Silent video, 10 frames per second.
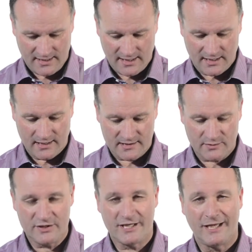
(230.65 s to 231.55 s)
So
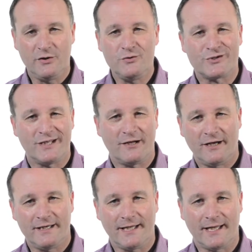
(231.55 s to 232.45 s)
once you get used to that
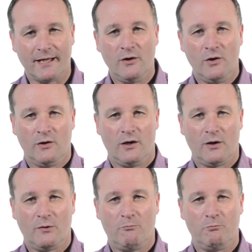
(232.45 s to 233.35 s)
idea,
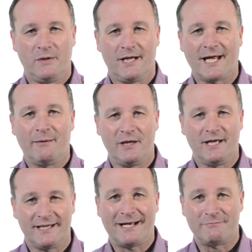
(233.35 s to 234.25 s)
it can be
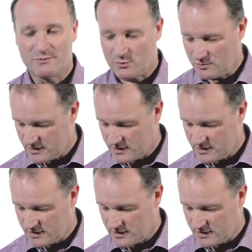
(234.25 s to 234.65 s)
adaptable.